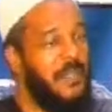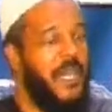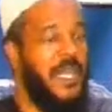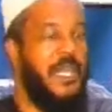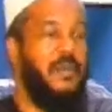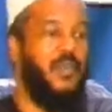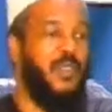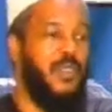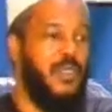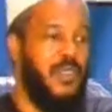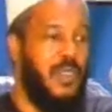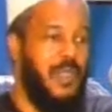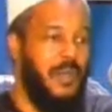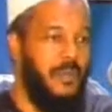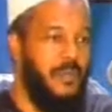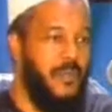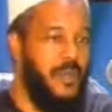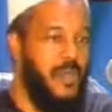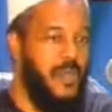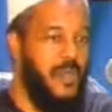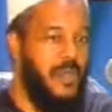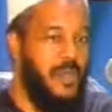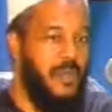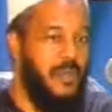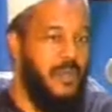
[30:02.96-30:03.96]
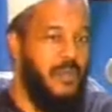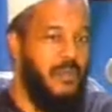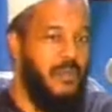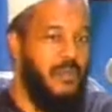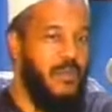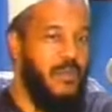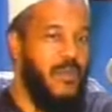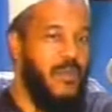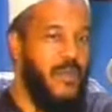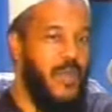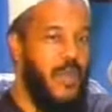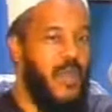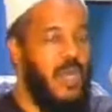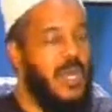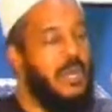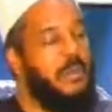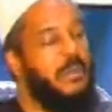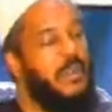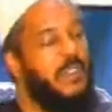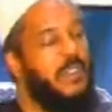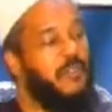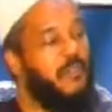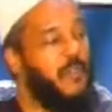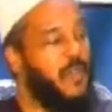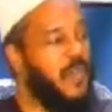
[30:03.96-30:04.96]
many Muslims, or a
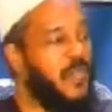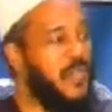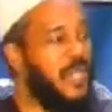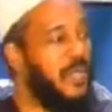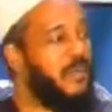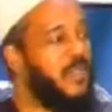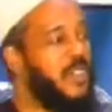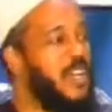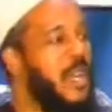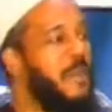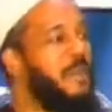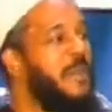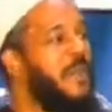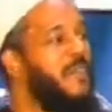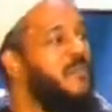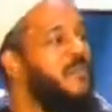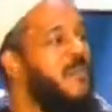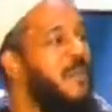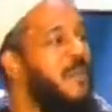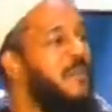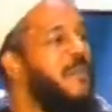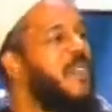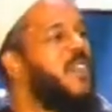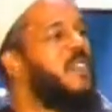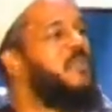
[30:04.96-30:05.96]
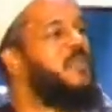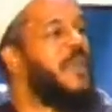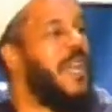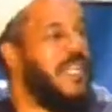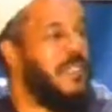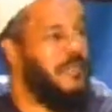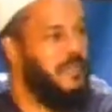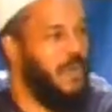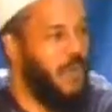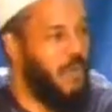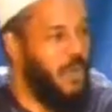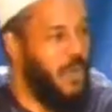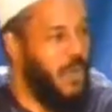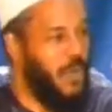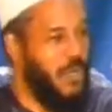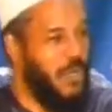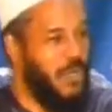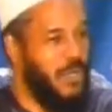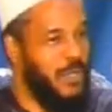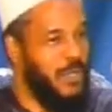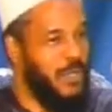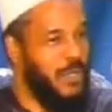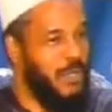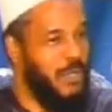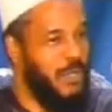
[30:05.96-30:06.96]
number of Muslims, coming from this part of the
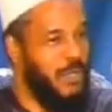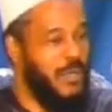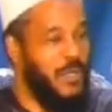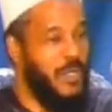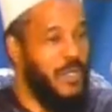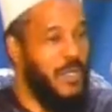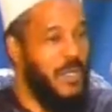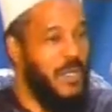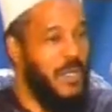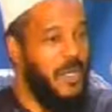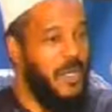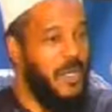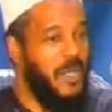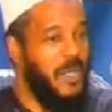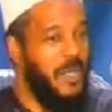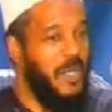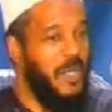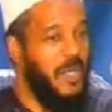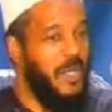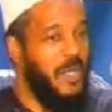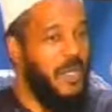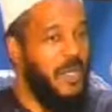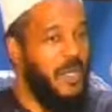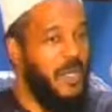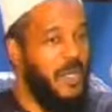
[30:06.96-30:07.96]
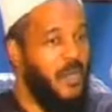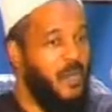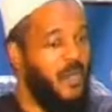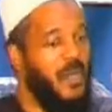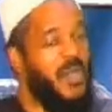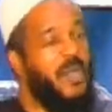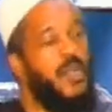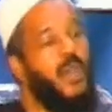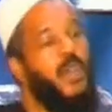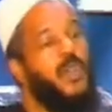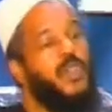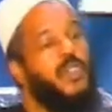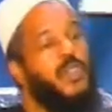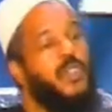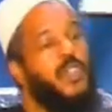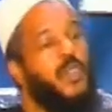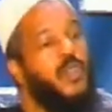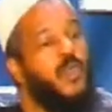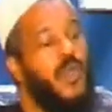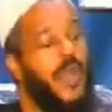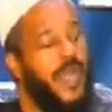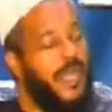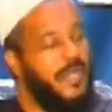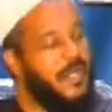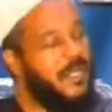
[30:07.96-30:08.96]
world, will go to
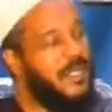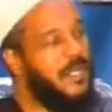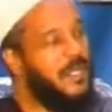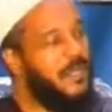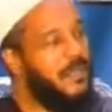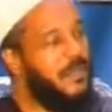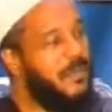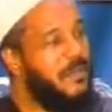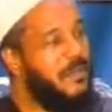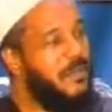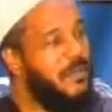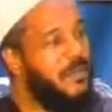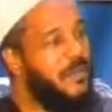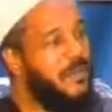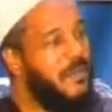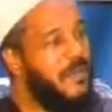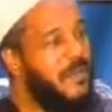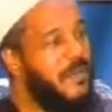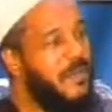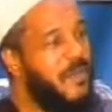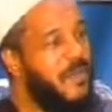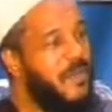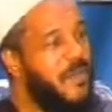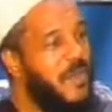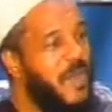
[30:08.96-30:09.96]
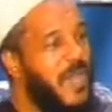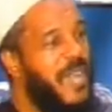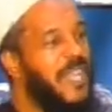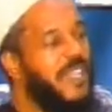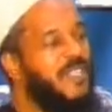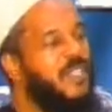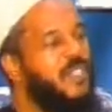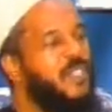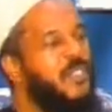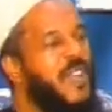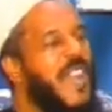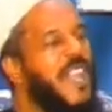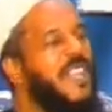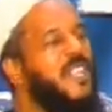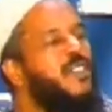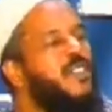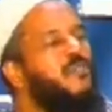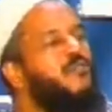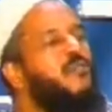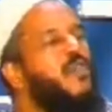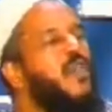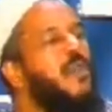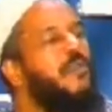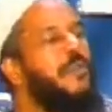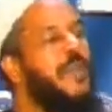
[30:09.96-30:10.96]
the West and
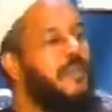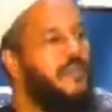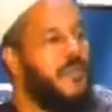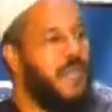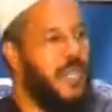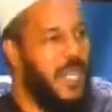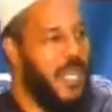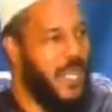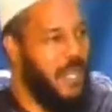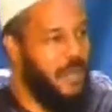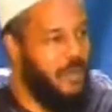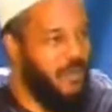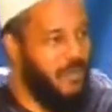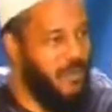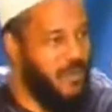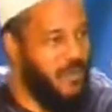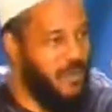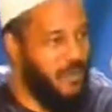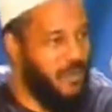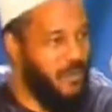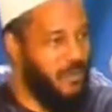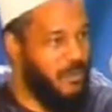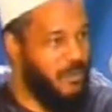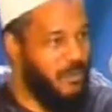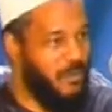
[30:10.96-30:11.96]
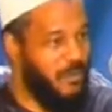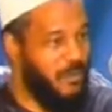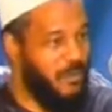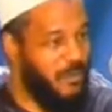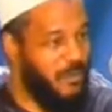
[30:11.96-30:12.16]
transform themselves.